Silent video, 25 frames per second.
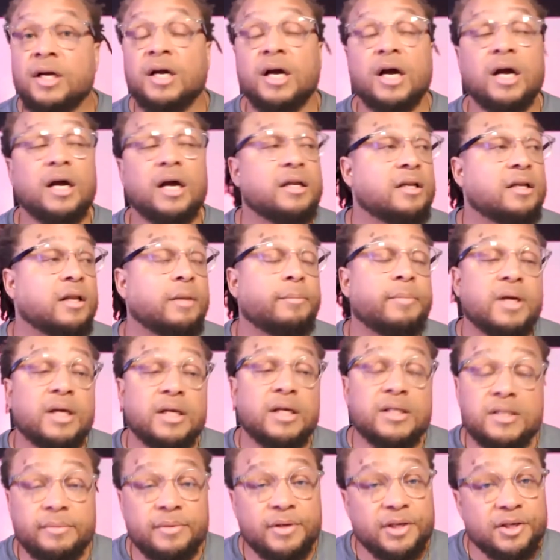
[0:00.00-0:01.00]
Uh, let me get
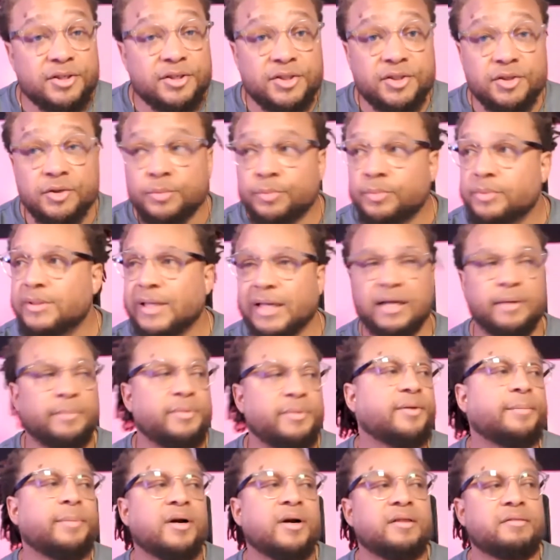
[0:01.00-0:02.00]
some of your soup." He's like, "Give me
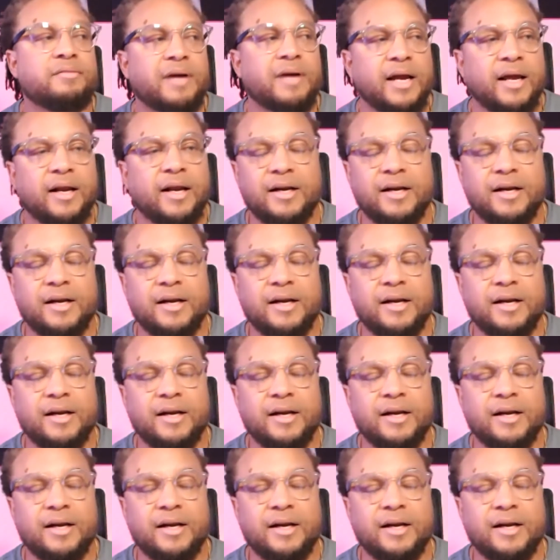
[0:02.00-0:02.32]
your birthright."